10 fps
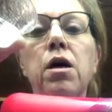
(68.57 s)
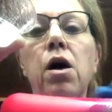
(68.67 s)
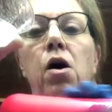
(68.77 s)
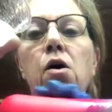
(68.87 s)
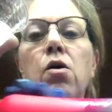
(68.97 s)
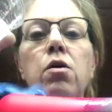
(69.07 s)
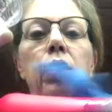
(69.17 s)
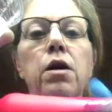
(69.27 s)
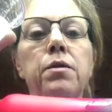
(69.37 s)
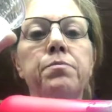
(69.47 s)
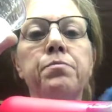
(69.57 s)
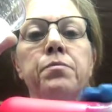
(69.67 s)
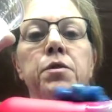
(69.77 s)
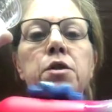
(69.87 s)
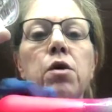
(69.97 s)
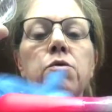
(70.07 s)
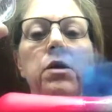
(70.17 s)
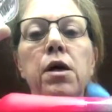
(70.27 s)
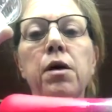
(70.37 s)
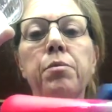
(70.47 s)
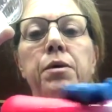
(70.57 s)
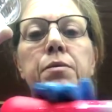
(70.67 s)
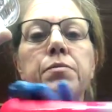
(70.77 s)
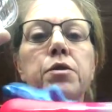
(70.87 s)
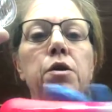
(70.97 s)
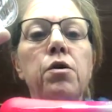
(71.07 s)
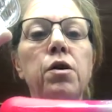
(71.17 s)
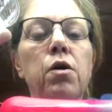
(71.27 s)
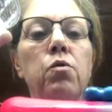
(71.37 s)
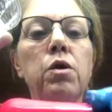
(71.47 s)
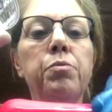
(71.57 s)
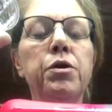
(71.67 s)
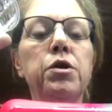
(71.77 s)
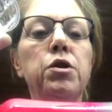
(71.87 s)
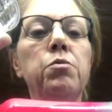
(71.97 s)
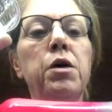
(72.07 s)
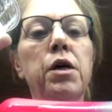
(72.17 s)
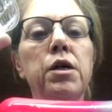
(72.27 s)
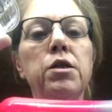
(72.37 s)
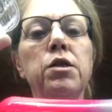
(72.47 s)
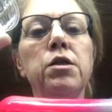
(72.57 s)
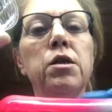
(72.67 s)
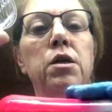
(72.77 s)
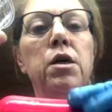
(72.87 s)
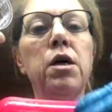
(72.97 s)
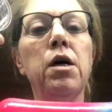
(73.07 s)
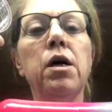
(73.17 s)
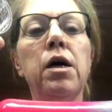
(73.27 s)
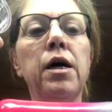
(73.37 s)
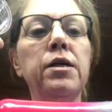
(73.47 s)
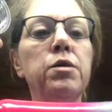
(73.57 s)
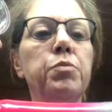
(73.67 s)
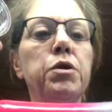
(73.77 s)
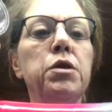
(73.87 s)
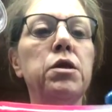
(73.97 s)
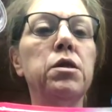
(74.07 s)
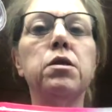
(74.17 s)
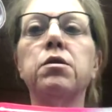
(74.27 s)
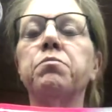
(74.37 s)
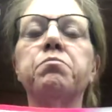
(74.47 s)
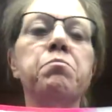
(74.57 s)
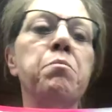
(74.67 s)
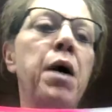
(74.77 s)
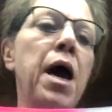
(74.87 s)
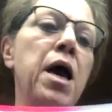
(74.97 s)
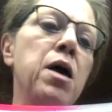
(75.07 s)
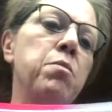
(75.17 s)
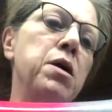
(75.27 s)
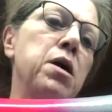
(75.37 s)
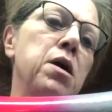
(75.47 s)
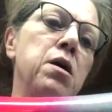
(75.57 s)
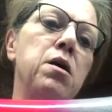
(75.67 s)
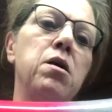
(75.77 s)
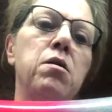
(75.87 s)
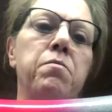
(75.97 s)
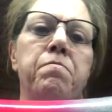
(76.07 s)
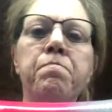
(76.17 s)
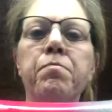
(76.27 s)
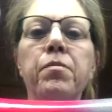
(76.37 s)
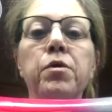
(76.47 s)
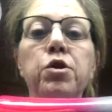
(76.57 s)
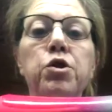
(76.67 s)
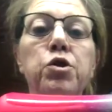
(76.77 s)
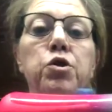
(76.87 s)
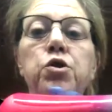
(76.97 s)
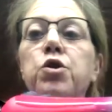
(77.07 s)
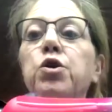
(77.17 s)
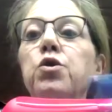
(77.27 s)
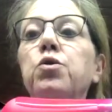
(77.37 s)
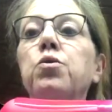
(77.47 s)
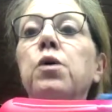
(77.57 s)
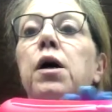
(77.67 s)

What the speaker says: all soaked up. So you don't want to put too much. I just put maybe 2